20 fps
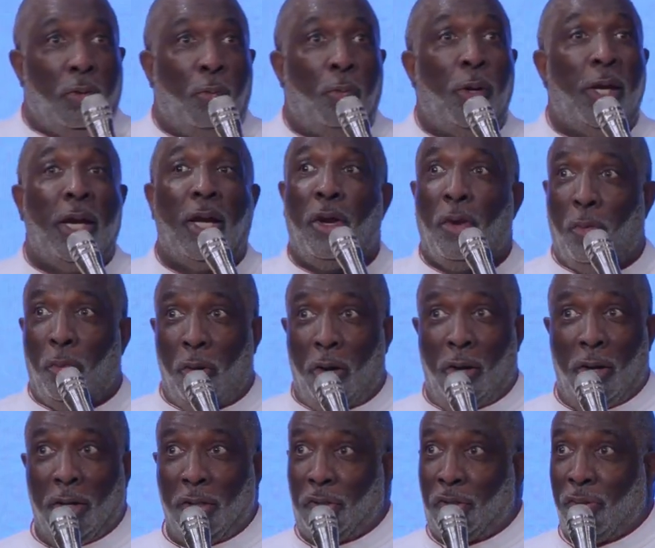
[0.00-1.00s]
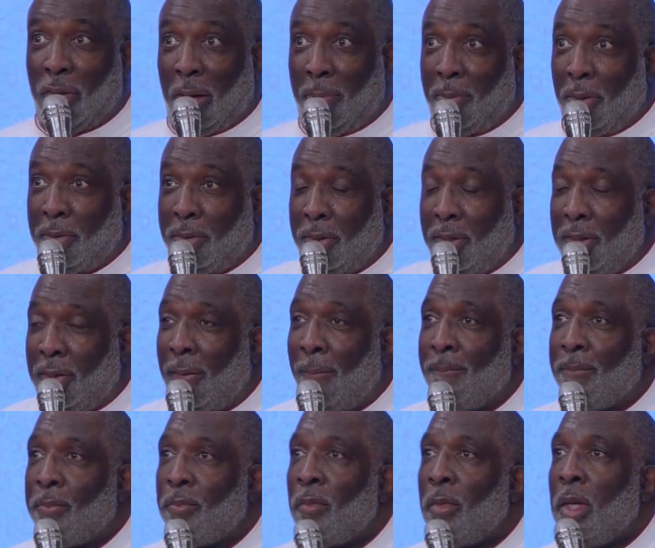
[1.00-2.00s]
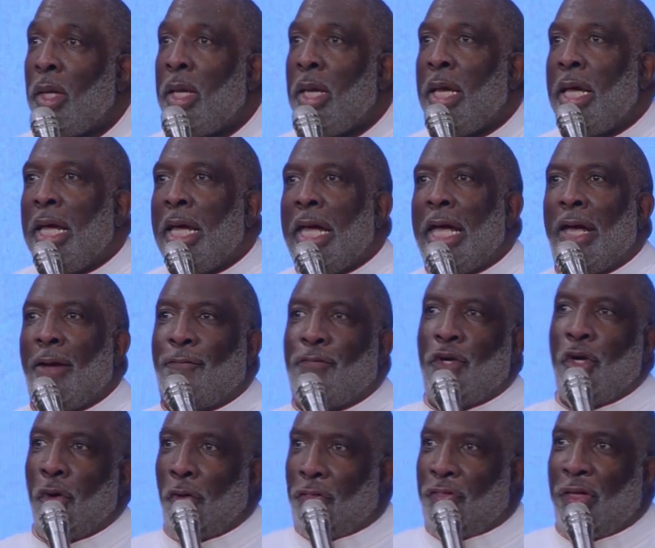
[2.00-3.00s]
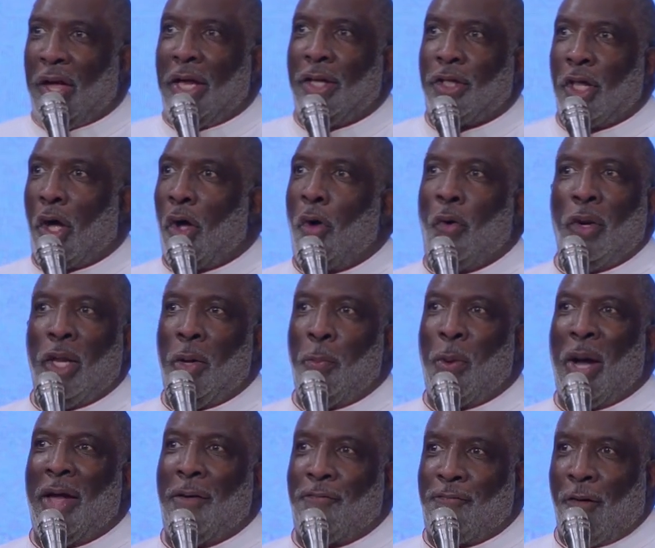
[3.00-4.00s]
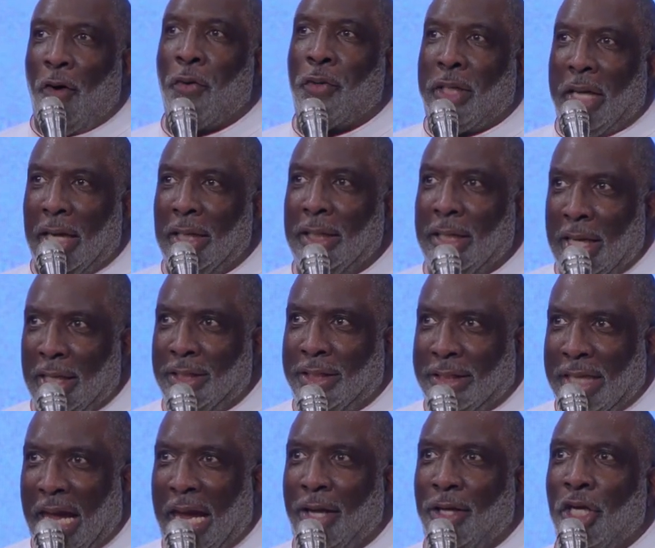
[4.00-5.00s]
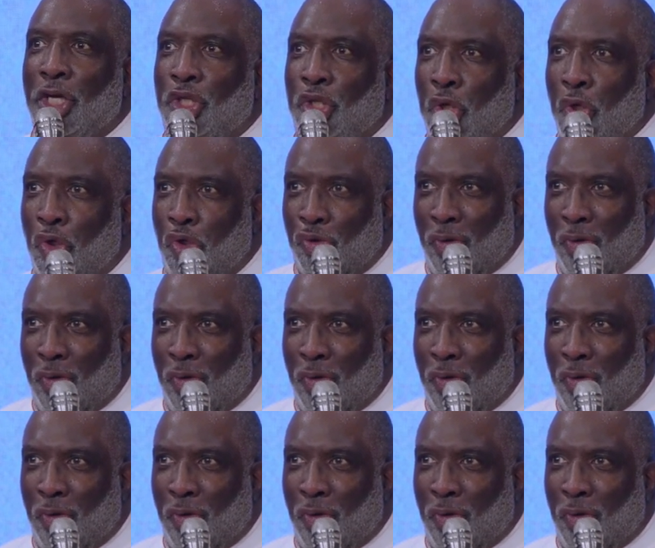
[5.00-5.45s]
we in a world of trouble. If you think the only way folk can get saved is you